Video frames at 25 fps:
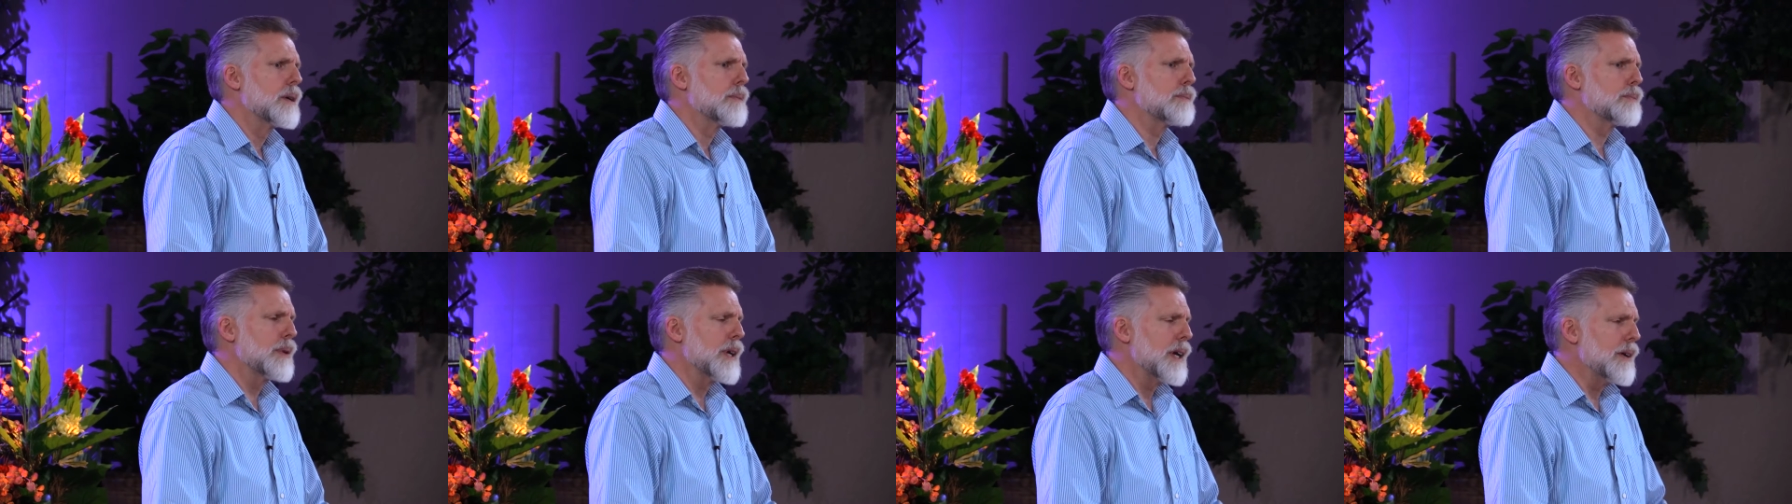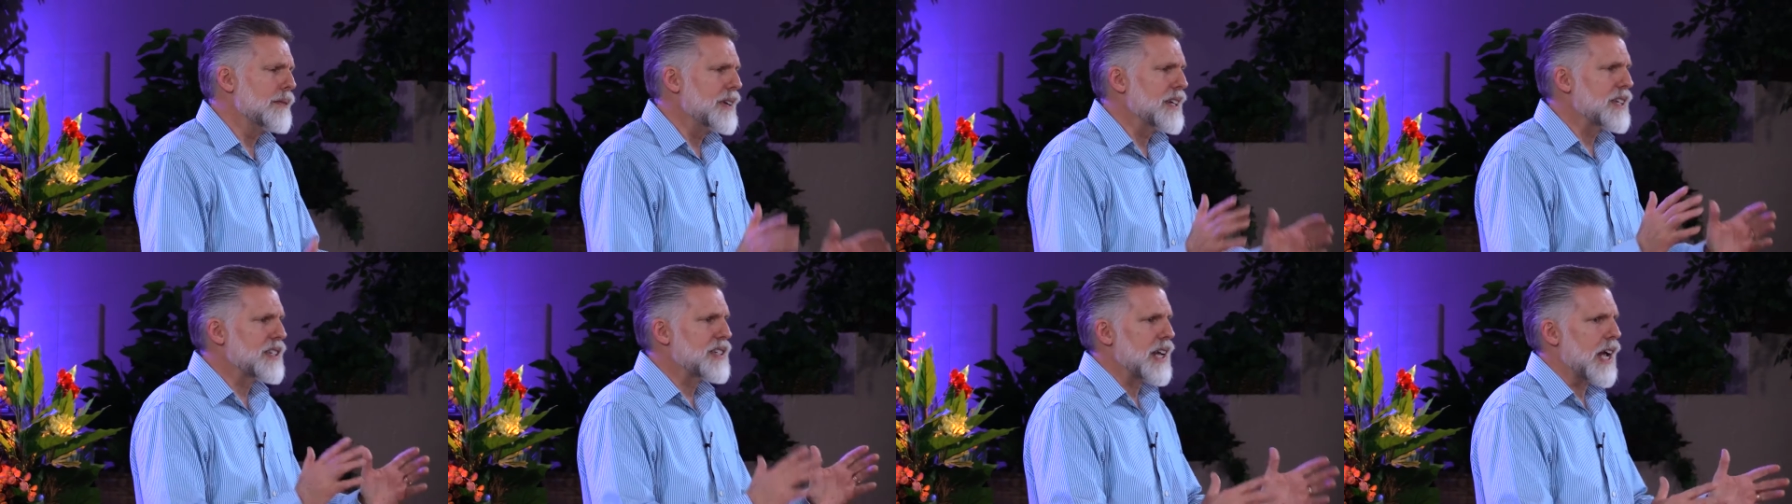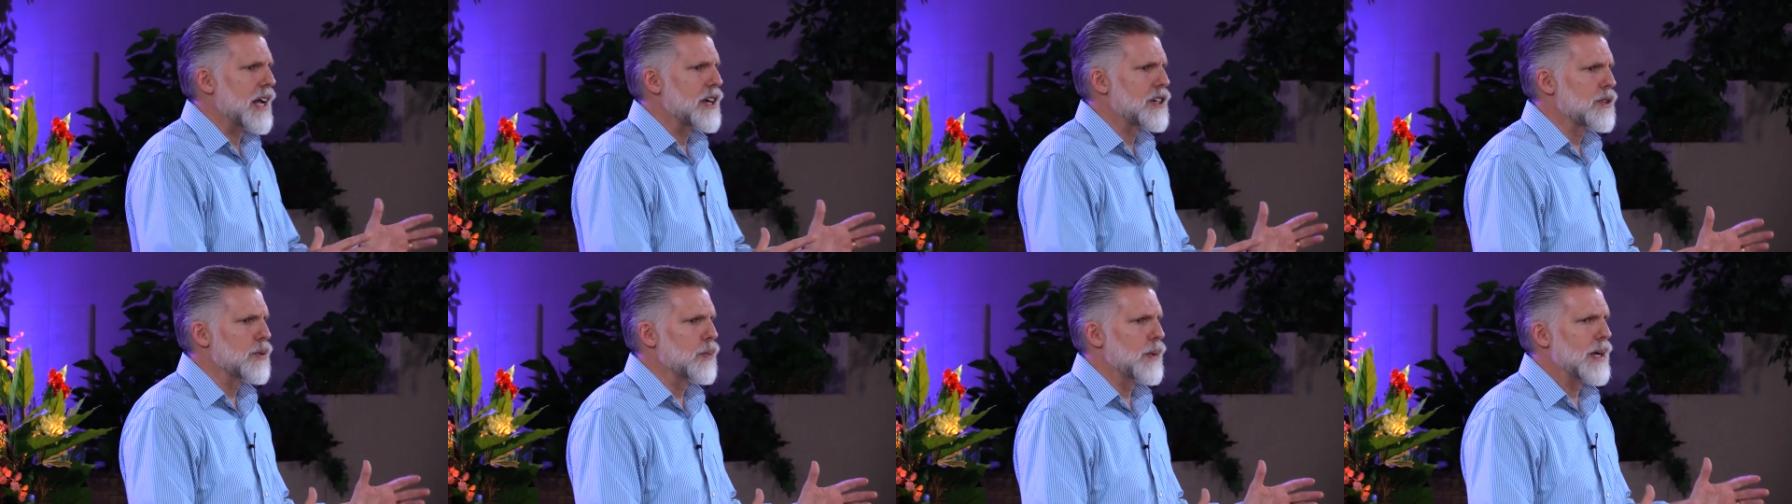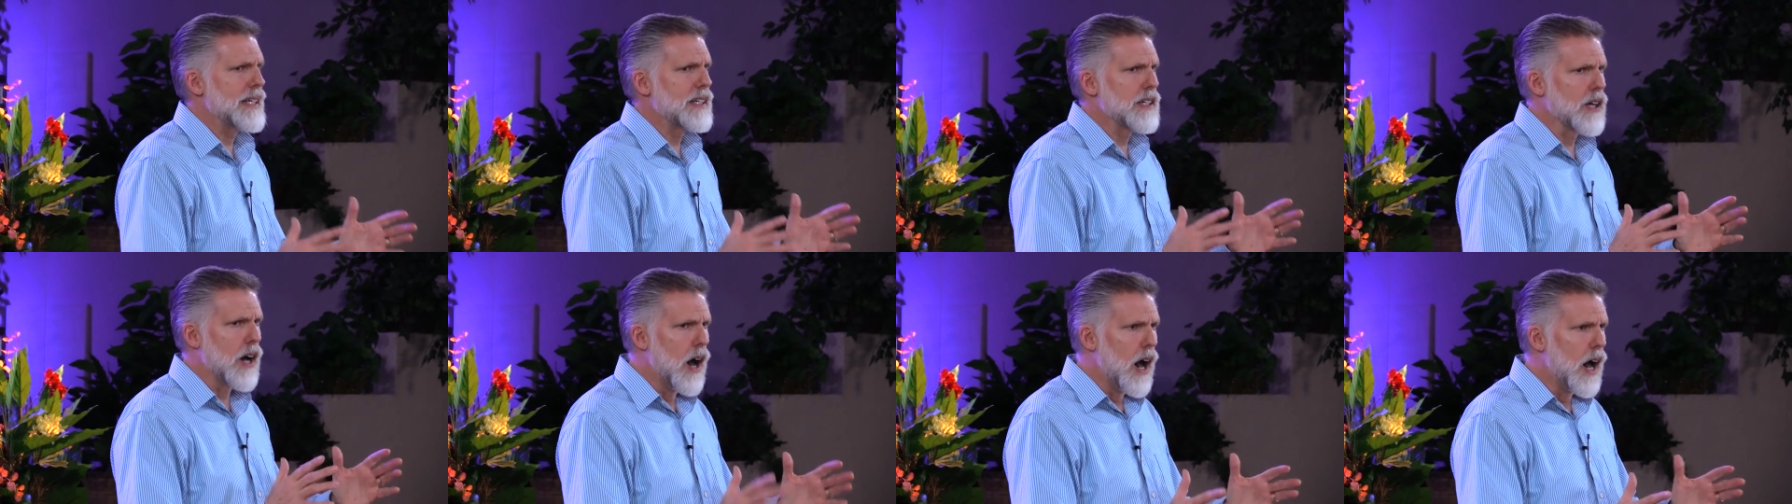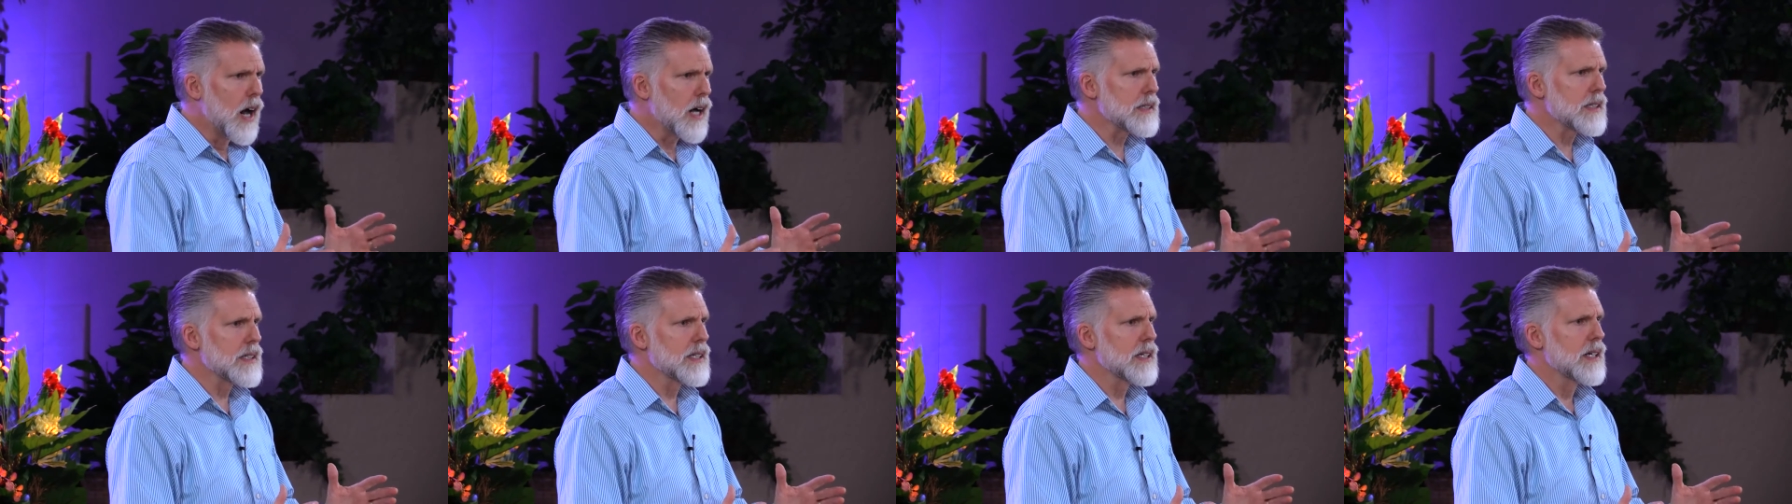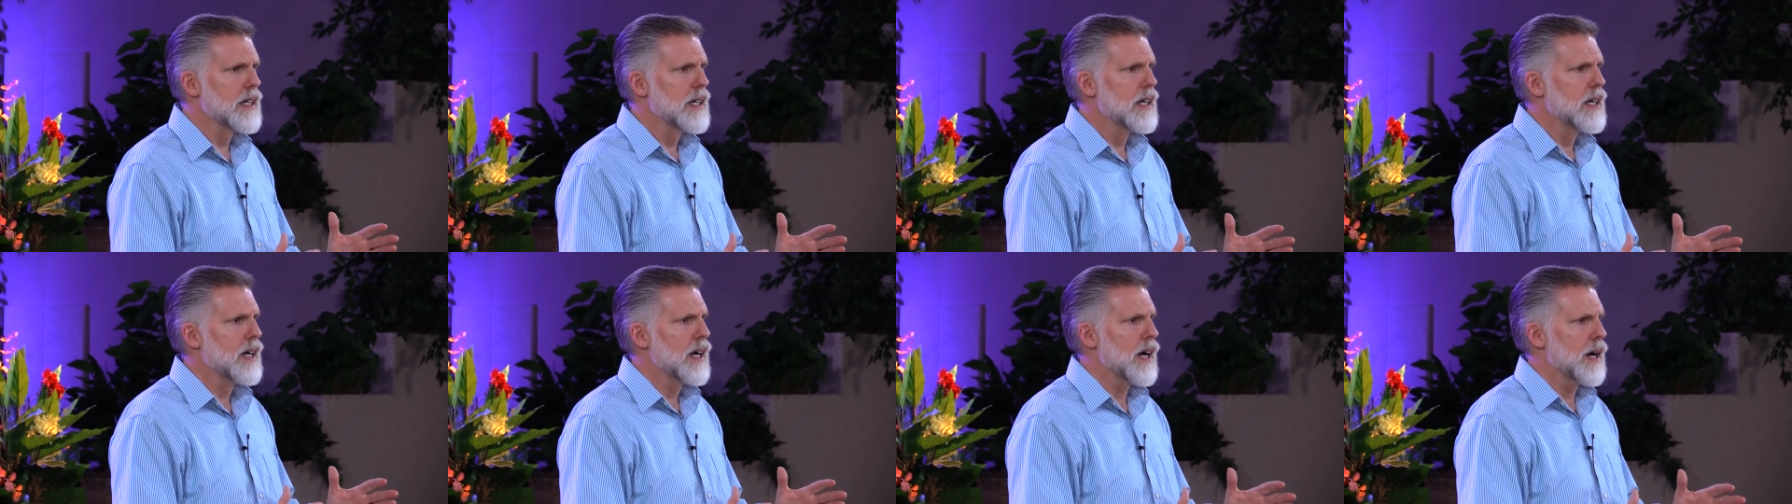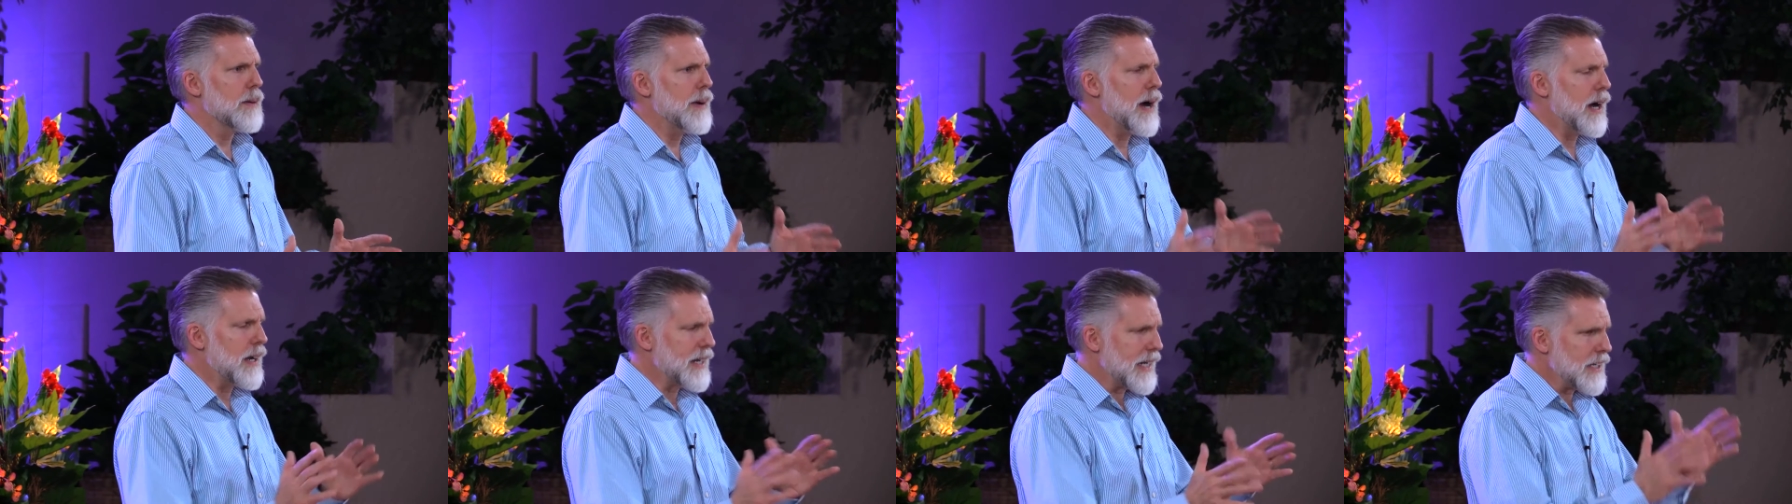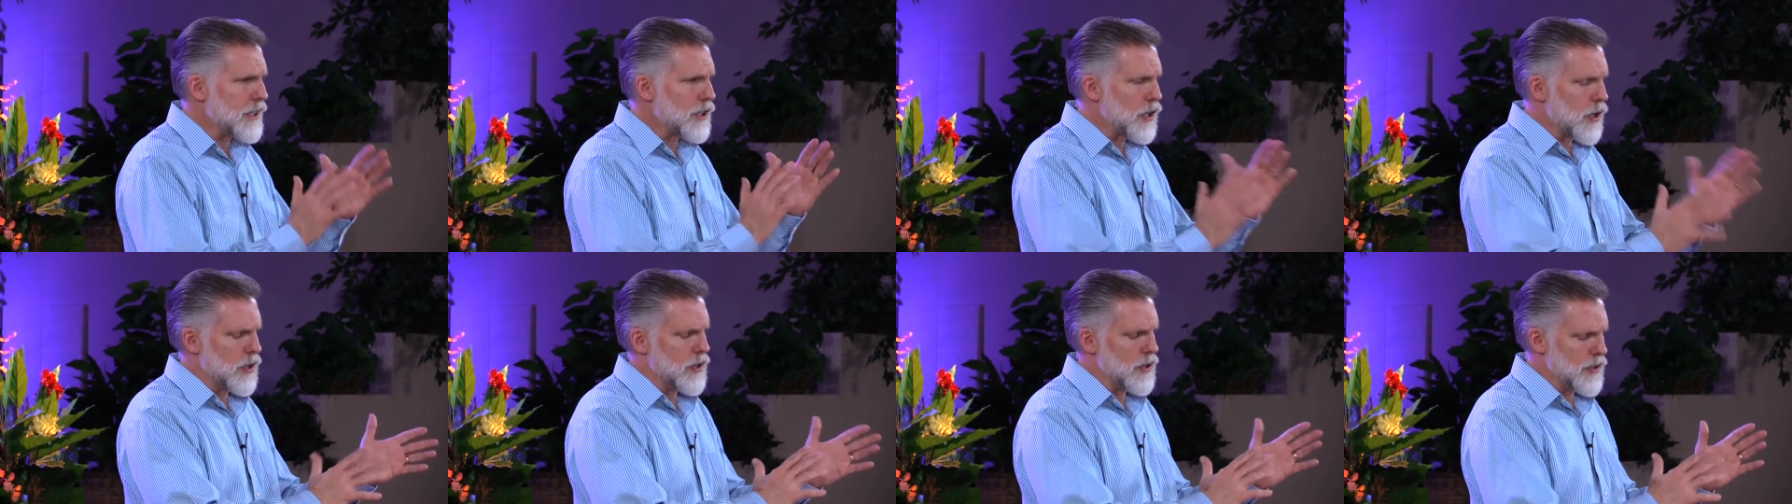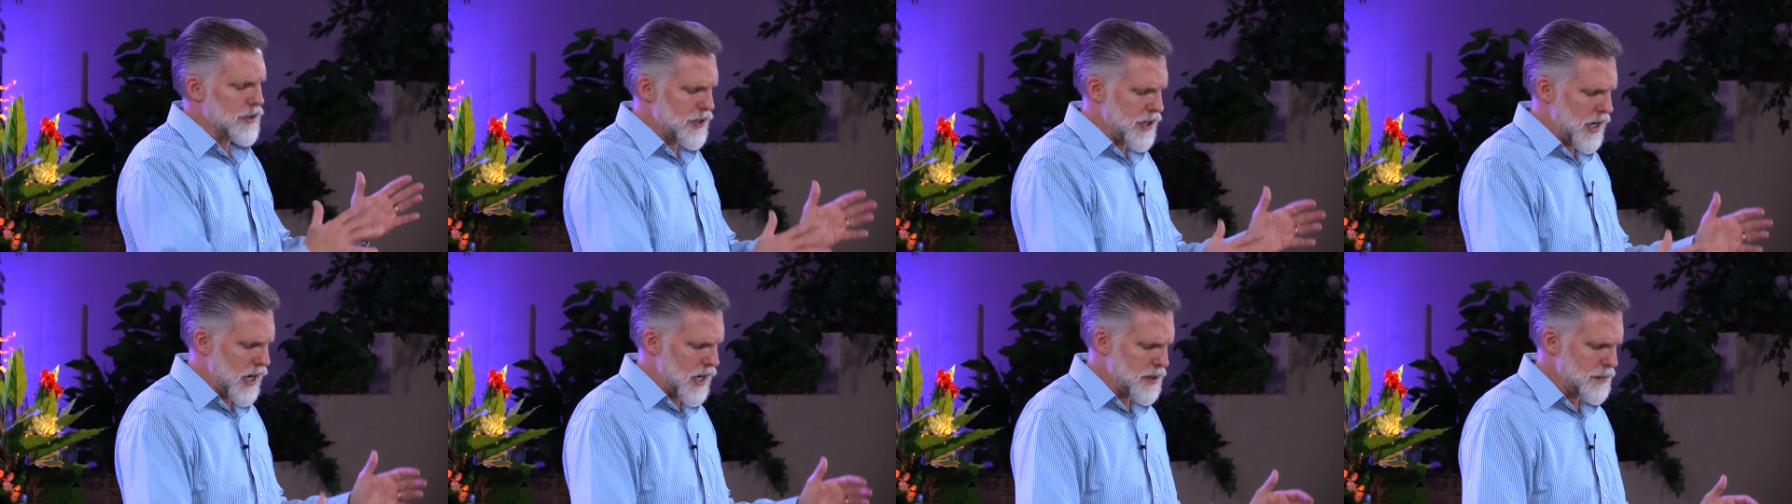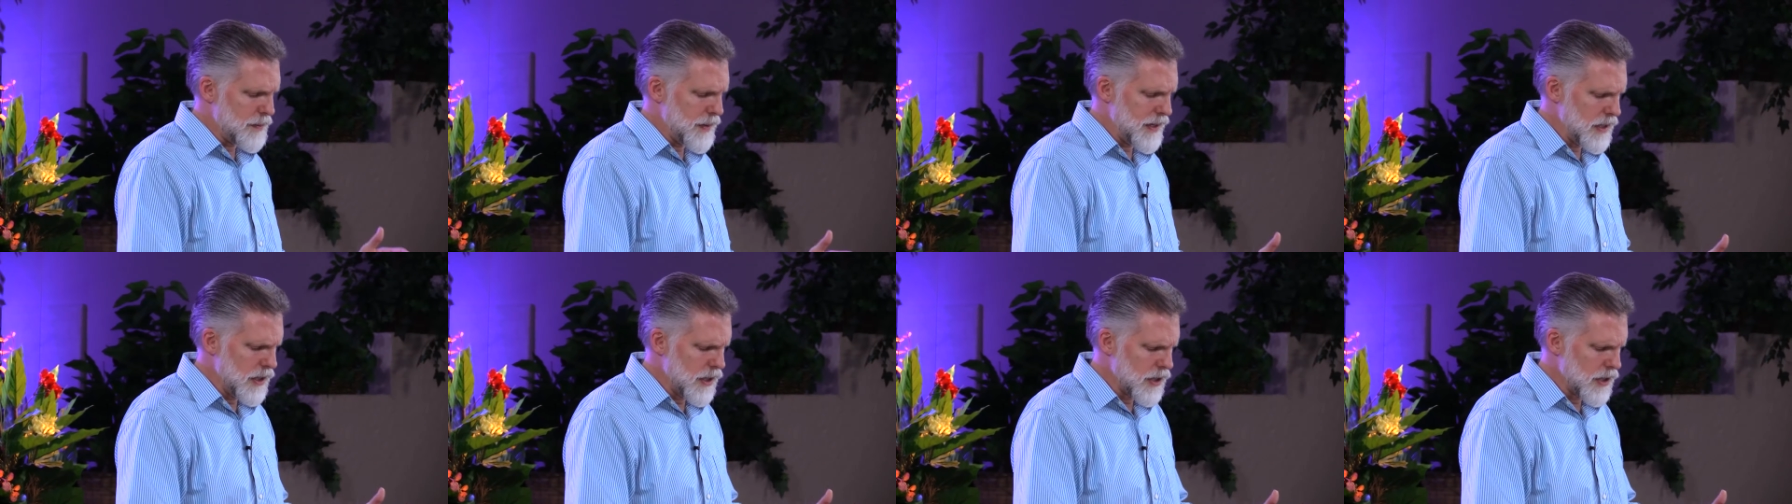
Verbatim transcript: previous session, we talked about eternal judgment.